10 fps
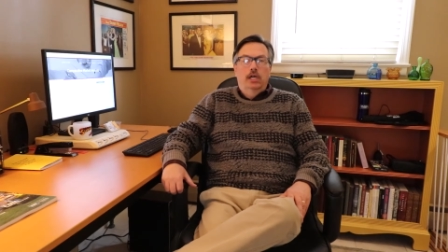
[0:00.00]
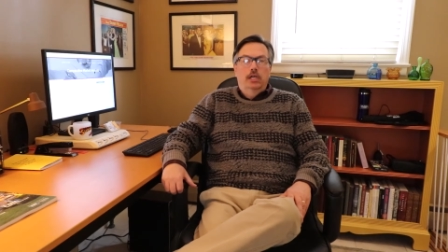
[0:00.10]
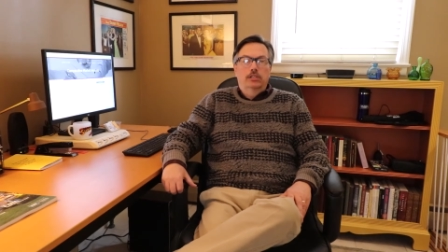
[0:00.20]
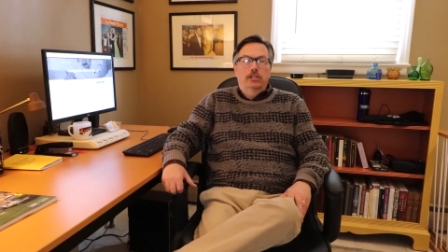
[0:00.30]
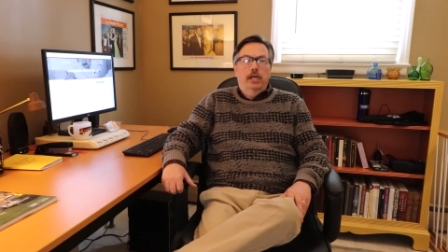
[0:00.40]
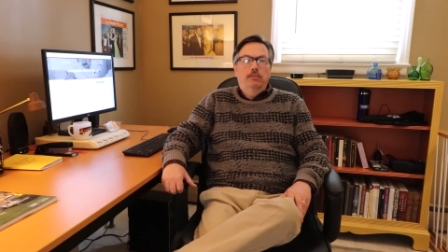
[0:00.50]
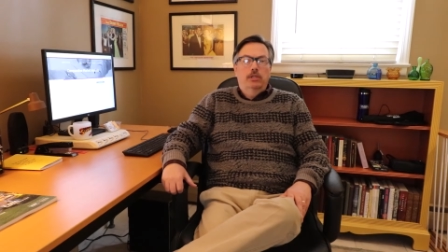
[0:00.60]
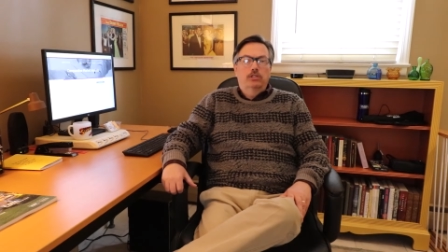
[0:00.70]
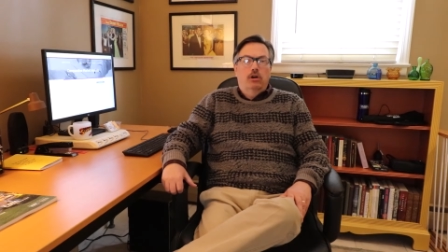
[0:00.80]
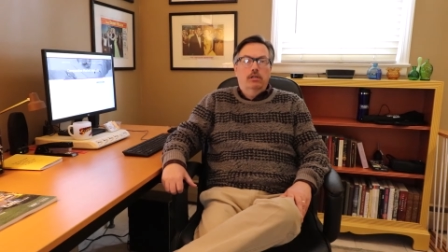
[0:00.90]
Today I
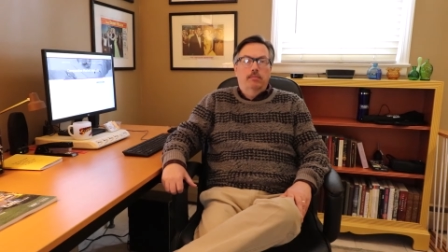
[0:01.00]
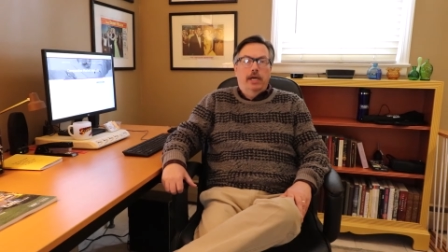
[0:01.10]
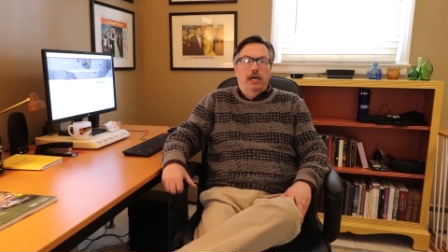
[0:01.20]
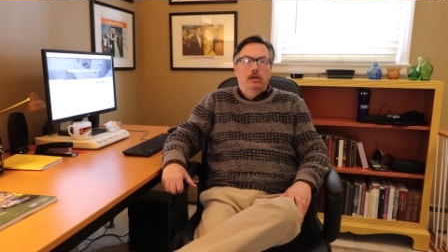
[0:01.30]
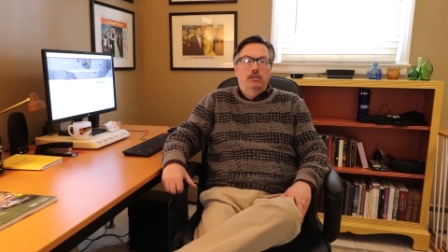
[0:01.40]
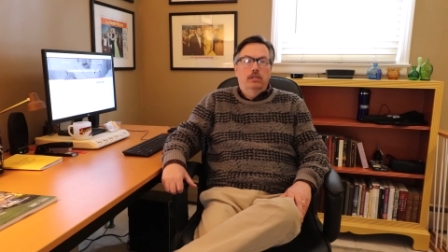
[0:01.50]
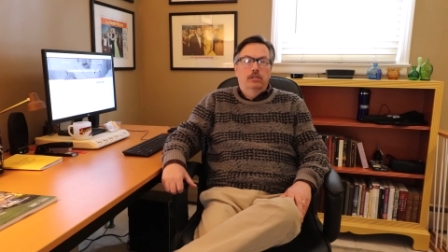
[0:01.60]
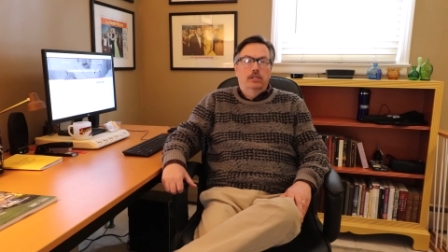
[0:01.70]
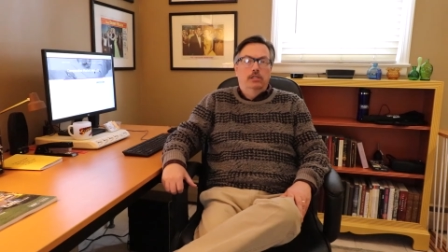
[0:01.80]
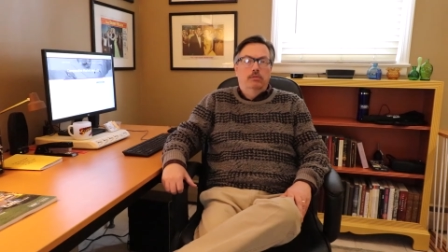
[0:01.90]
want to talk about
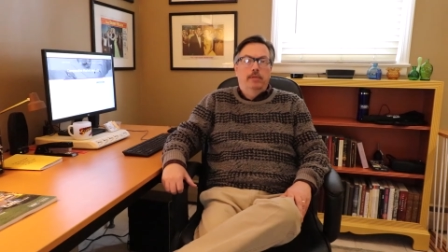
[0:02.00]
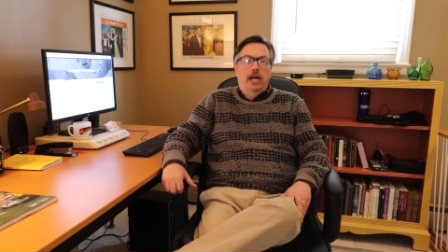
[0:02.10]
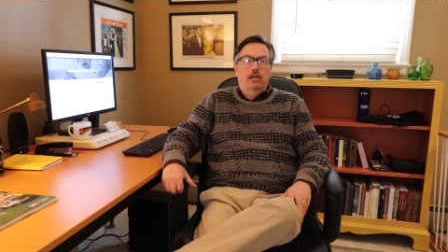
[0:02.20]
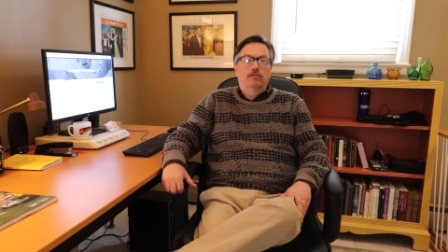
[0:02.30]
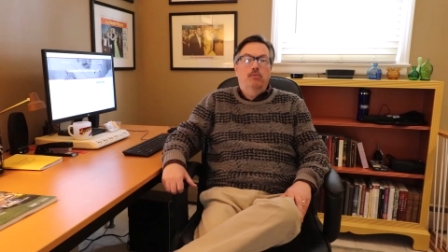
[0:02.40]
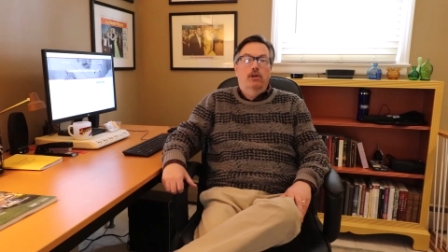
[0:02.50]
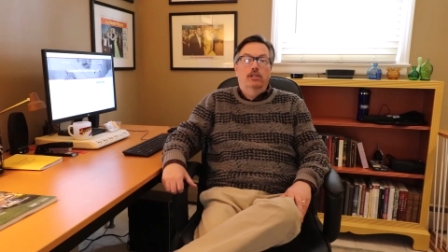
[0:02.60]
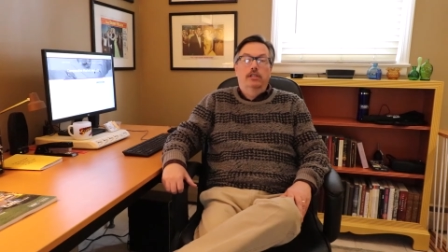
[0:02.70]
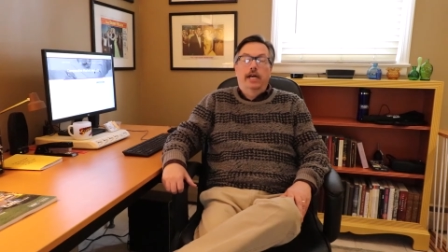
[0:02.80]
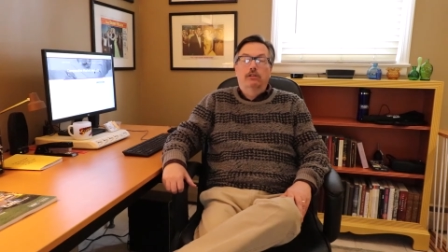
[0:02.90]
the comparative
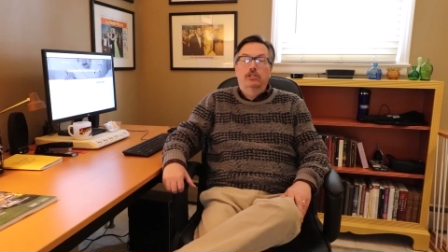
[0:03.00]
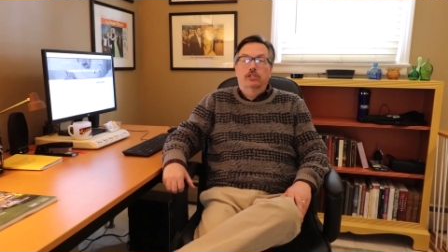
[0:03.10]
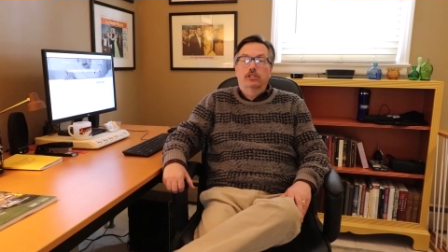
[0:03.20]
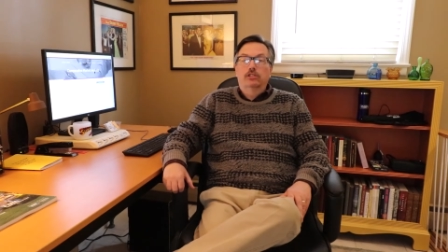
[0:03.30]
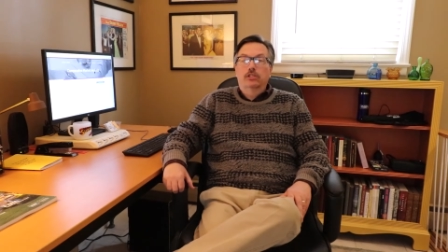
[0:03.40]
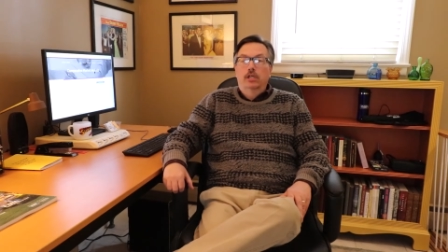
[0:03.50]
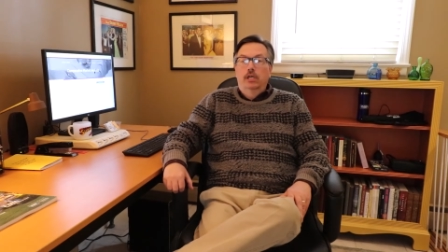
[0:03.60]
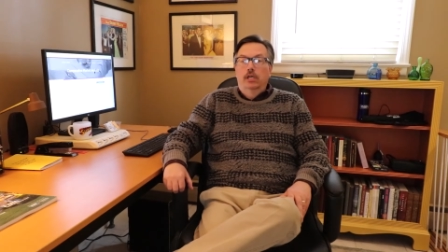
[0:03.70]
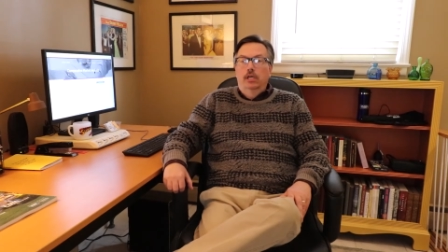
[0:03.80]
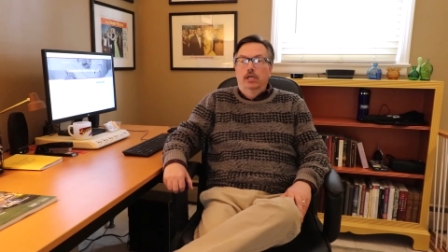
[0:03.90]
market analysis.
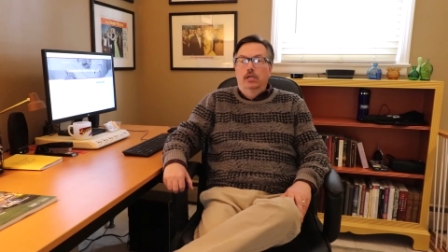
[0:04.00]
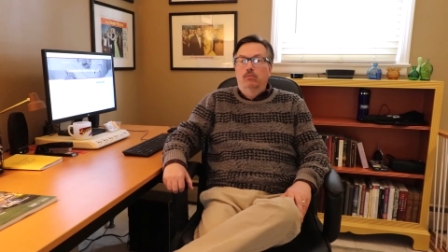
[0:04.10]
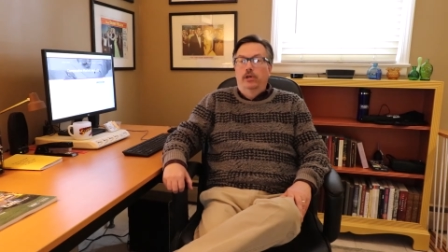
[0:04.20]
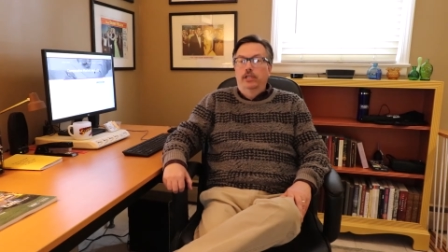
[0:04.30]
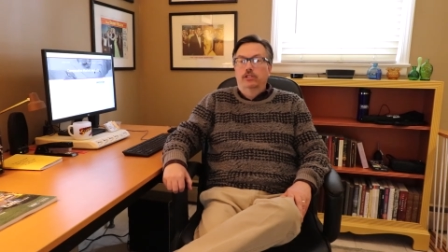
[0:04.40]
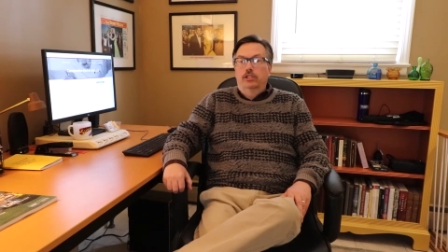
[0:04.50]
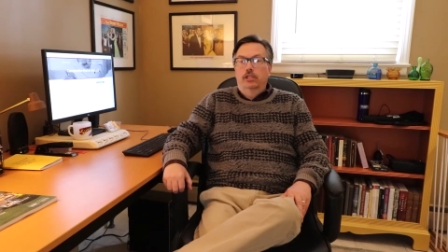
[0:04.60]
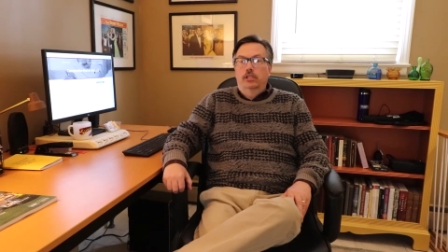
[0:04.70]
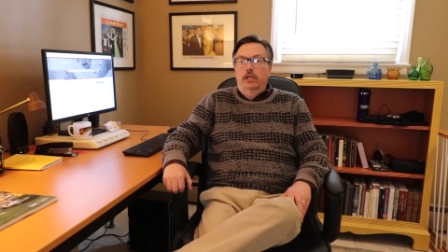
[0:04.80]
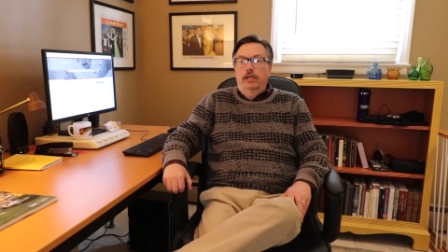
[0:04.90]
What is
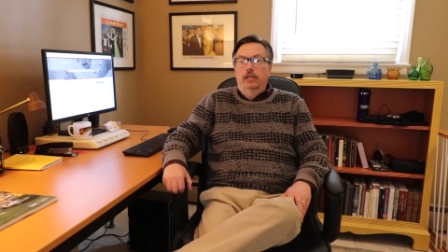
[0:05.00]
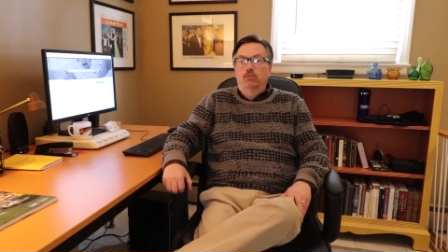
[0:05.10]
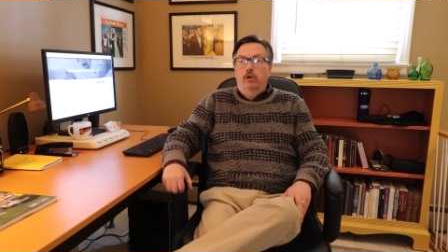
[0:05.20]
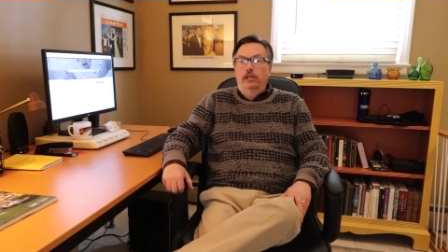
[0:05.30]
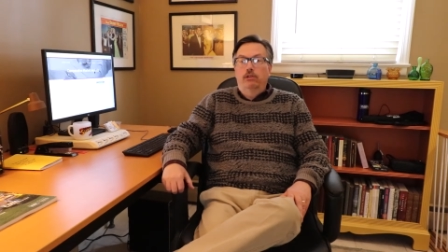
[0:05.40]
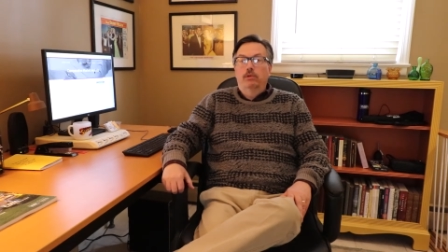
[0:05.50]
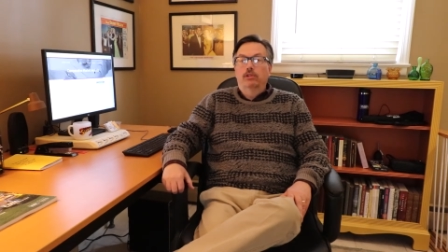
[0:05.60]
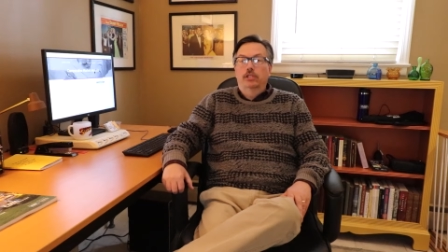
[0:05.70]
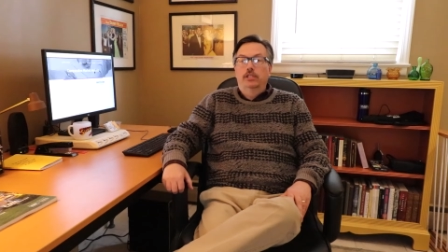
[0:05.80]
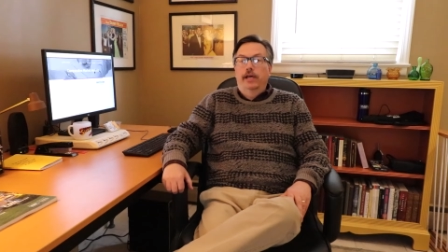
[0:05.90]
it and why you
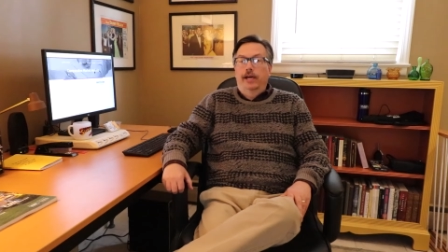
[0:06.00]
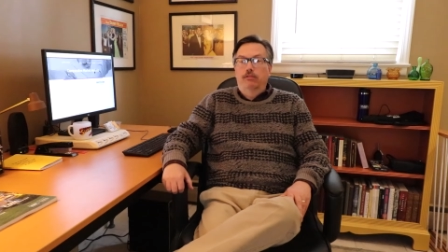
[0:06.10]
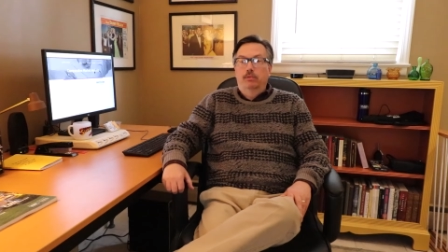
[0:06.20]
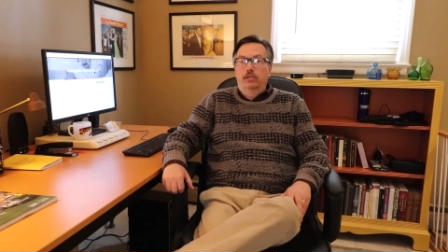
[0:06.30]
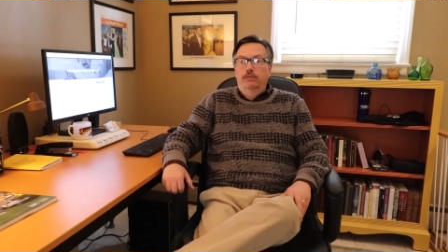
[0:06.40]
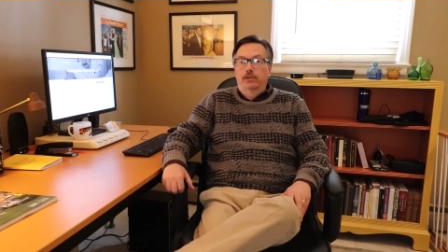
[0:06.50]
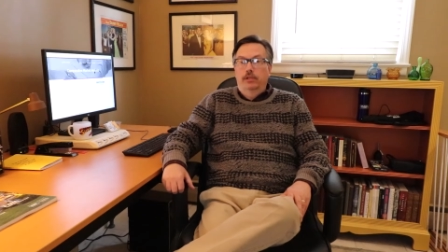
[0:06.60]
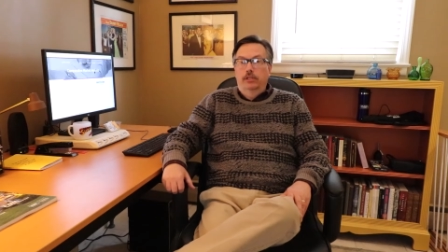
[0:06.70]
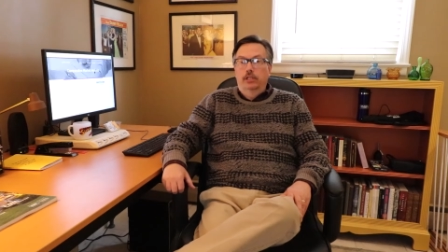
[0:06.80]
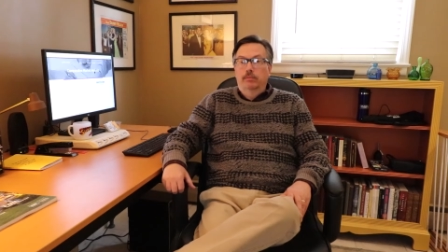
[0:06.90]
really need to have one if you're
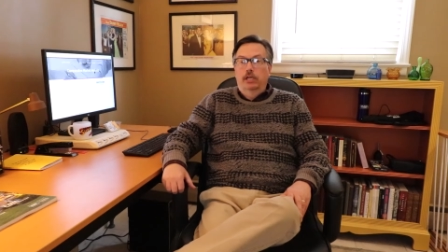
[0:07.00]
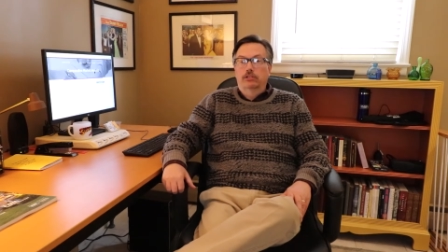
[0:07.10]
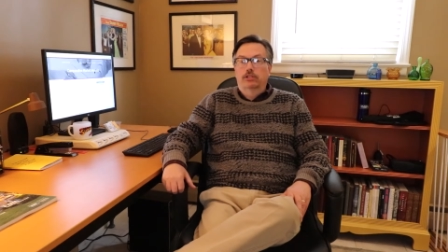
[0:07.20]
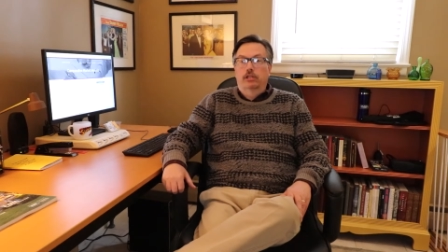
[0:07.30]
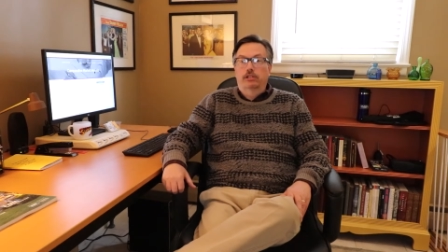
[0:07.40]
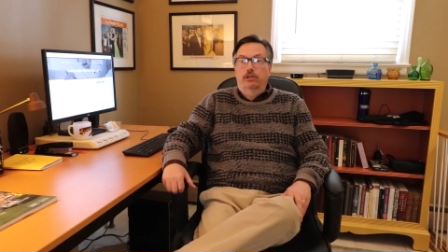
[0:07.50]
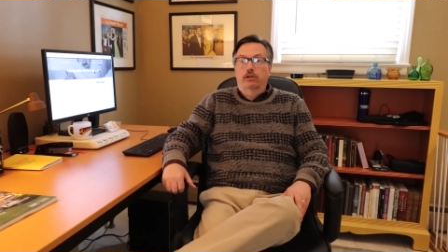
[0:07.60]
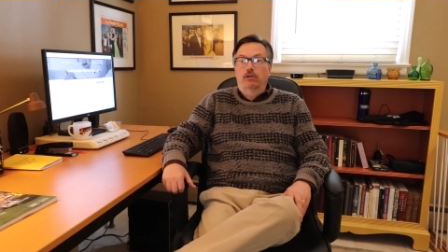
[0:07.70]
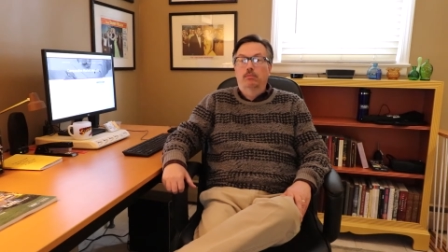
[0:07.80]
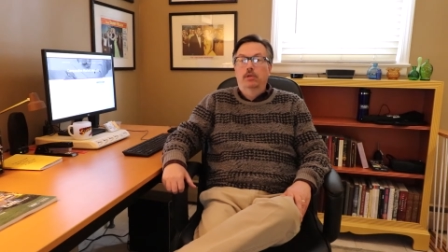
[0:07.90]
thinking about selling your
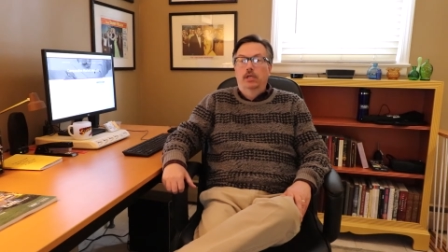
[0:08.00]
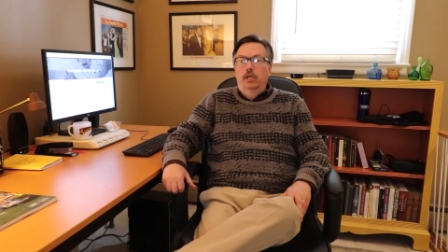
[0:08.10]
home.